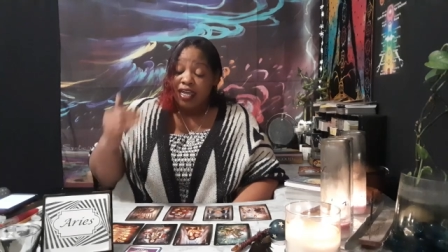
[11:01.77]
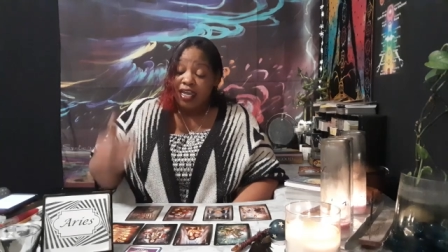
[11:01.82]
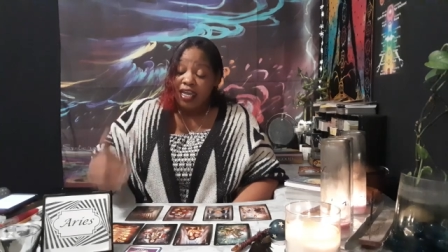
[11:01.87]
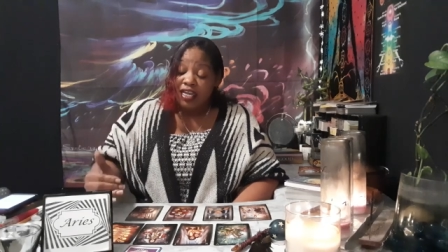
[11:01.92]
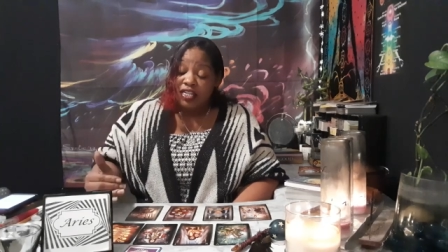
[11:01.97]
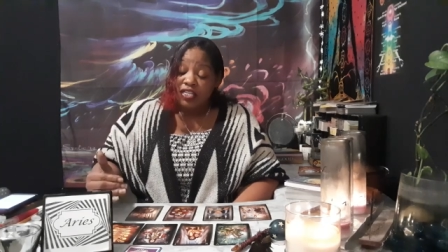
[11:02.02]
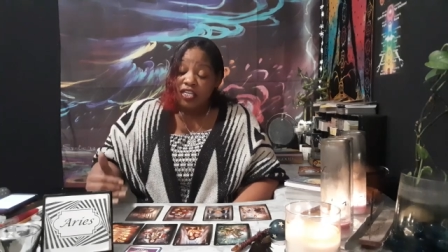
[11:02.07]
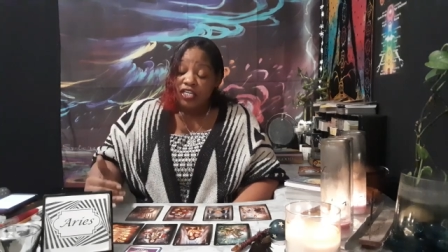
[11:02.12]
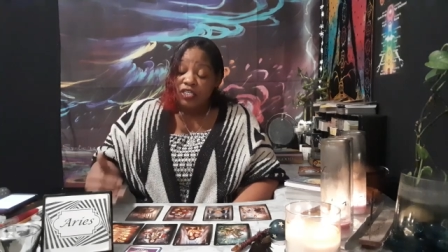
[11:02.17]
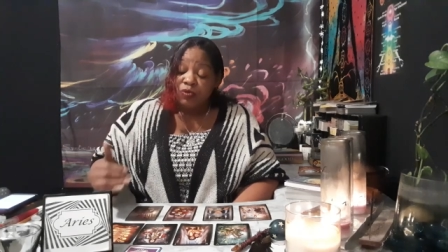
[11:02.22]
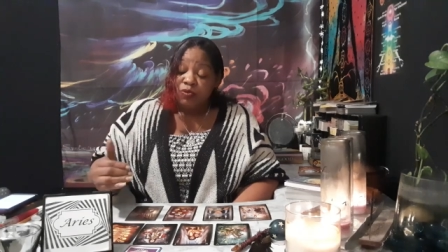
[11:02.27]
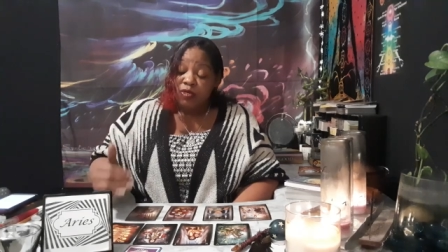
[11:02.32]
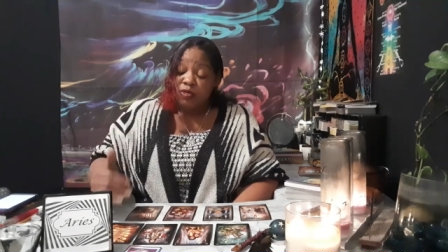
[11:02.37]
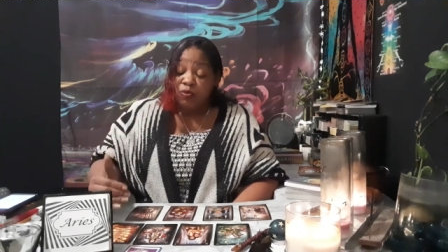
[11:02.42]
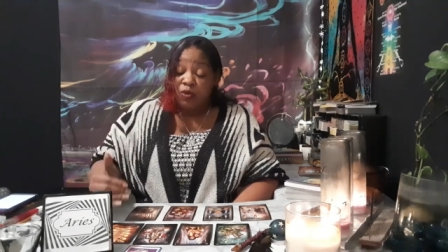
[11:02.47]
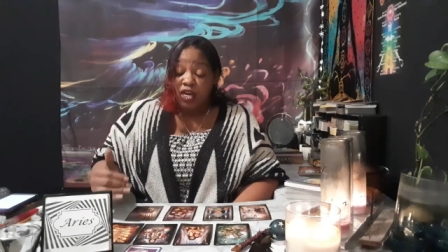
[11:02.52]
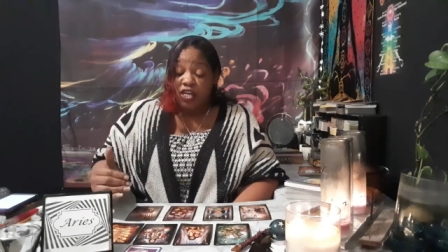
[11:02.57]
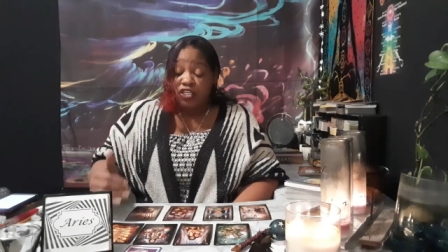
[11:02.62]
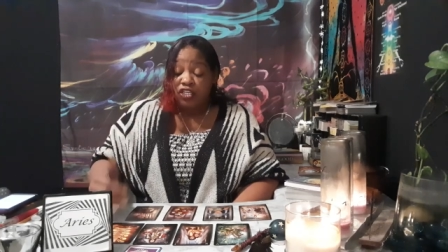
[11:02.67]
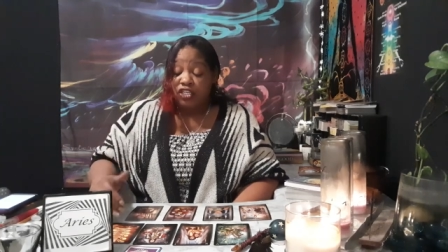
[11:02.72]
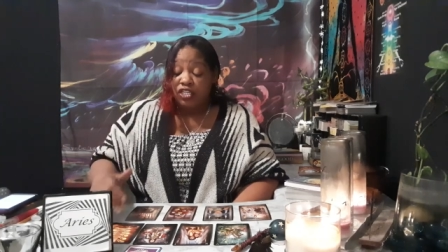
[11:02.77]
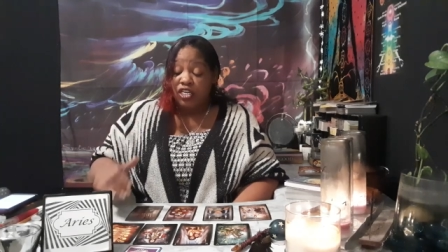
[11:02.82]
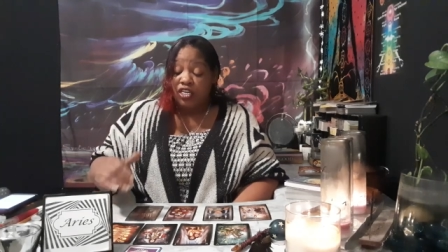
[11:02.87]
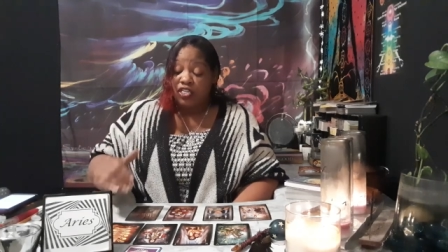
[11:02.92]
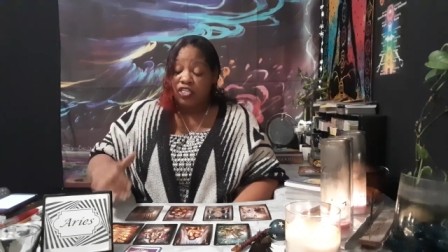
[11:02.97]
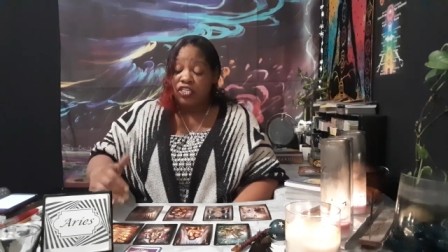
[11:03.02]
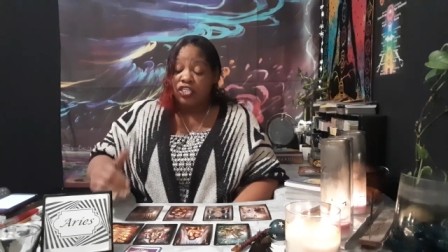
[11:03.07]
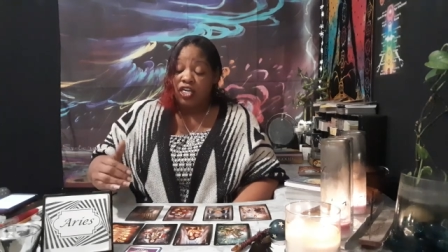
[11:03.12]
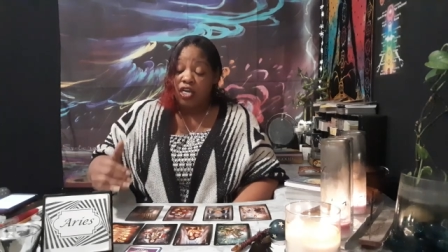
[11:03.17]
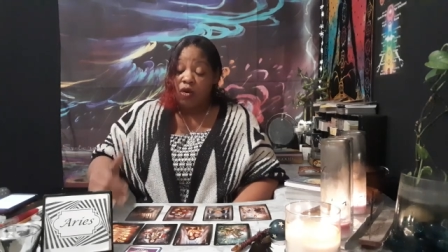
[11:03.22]
in this depiction of the
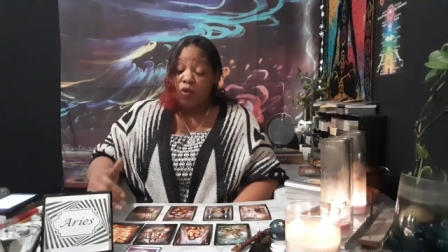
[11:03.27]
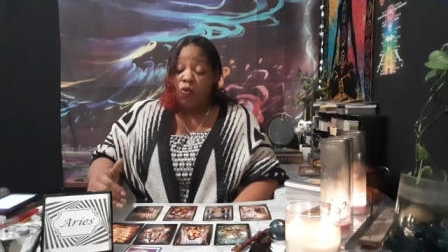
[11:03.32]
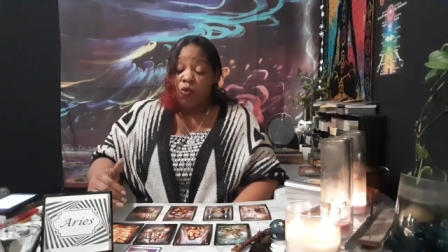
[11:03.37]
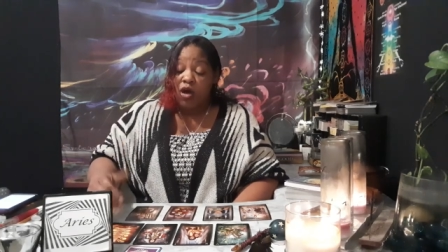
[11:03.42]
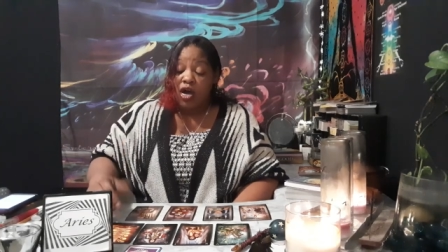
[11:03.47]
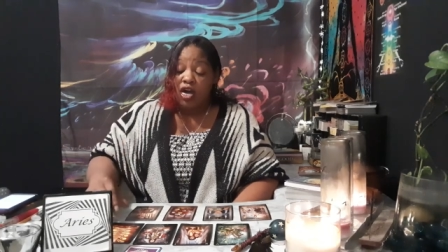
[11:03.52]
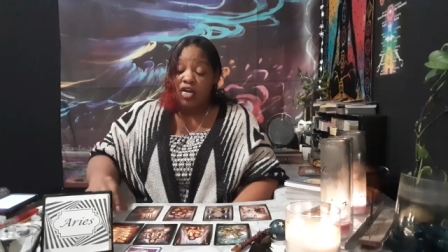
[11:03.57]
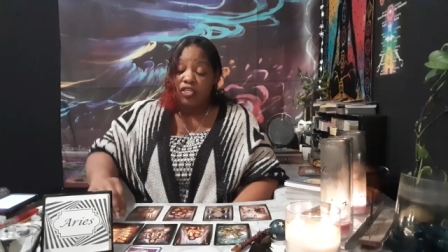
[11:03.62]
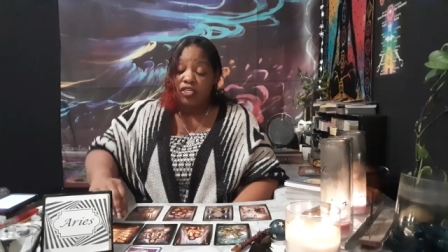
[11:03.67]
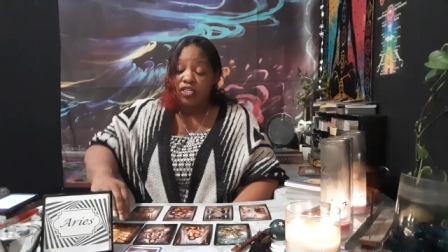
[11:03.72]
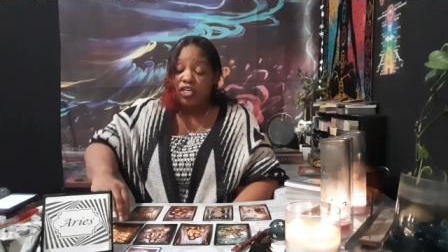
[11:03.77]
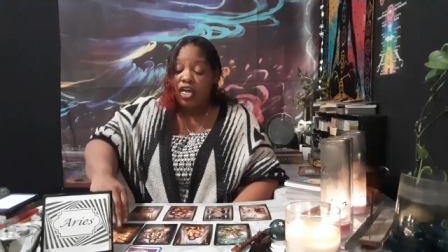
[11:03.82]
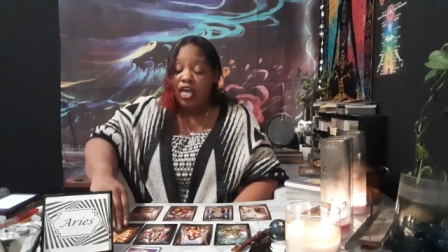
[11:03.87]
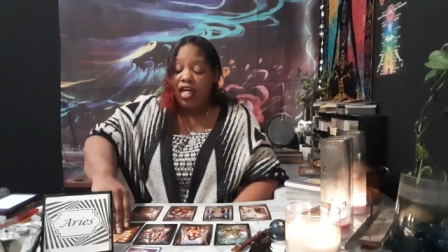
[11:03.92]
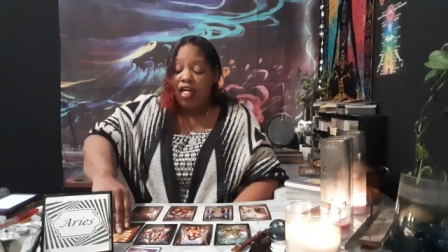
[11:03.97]
Ten of Wands,